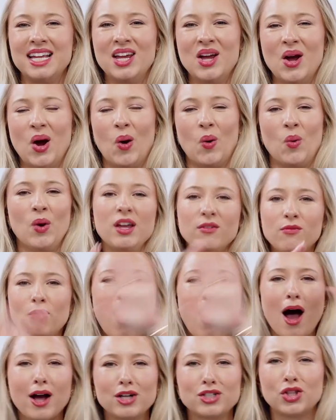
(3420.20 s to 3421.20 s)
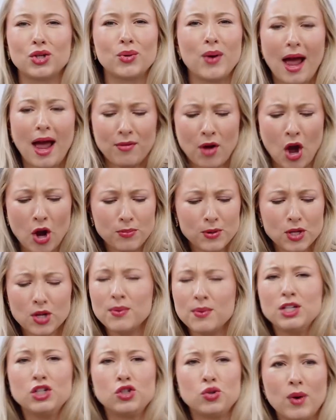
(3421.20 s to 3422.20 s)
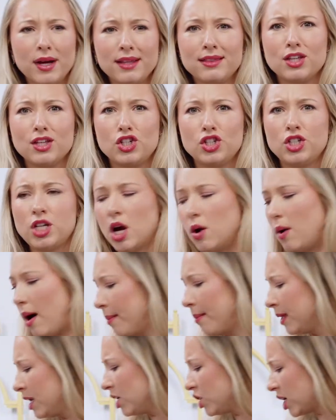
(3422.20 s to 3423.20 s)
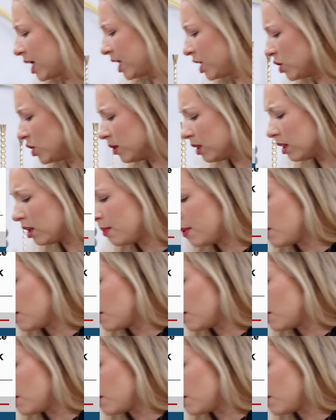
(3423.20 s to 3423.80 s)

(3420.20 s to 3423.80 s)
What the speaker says: we've walked through. I hope you've enjoyed this show. I'm going to try to do a little bit